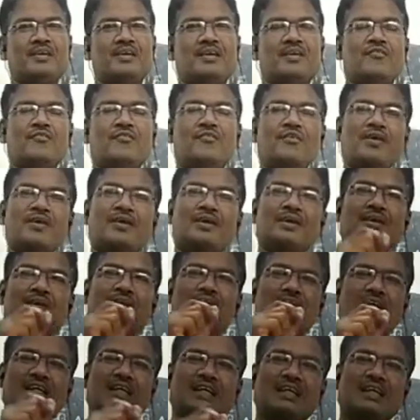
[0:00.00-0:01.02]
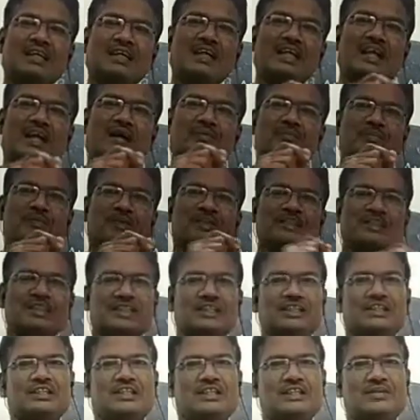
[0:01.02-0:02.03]
For critical
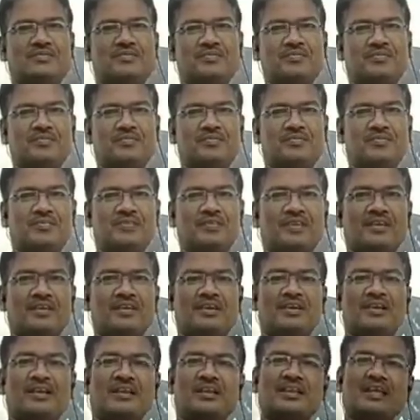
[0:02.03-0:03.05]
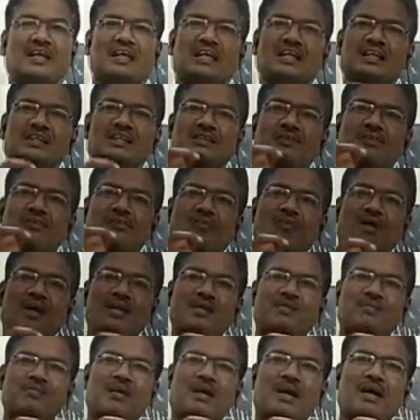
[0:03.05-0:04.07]
appreciation, there is
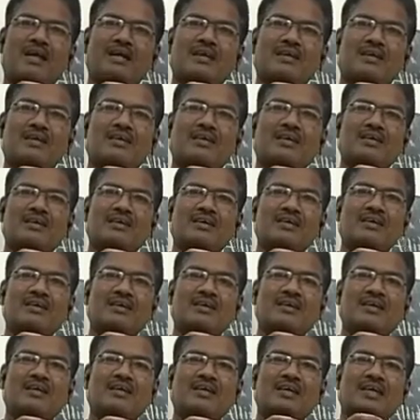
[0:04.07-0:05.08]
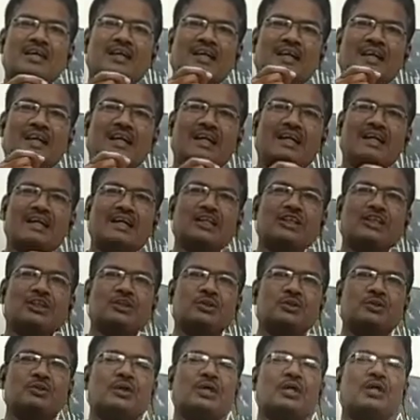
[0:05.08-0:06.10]
1 mark related
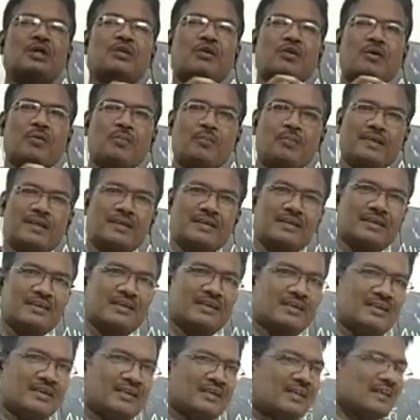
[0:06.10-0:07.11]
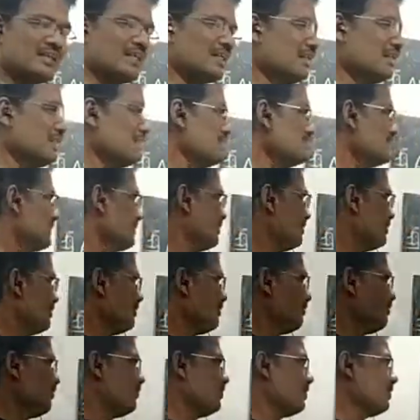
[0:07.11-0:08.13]
to a topic, that is
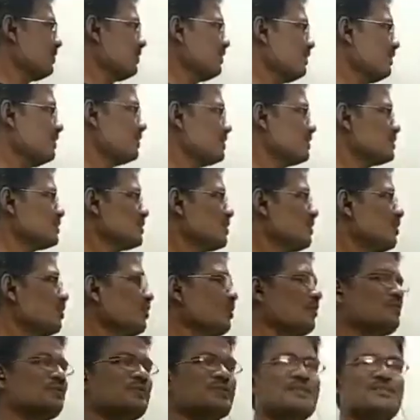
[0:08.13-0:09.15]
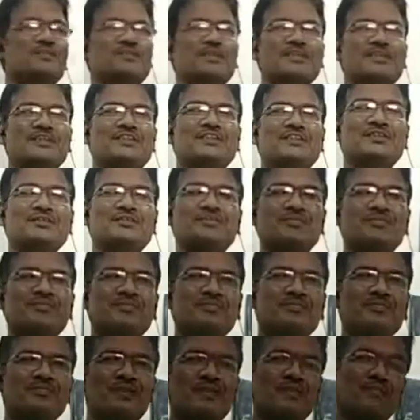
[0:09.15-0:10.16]
figures of speech.
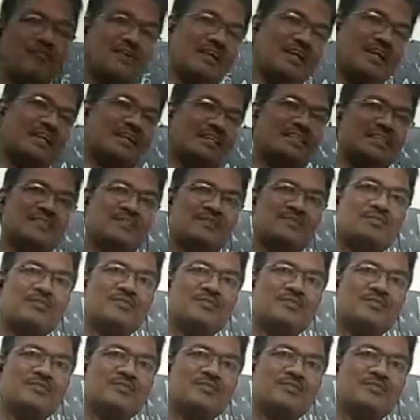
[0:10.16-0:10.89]
Friends,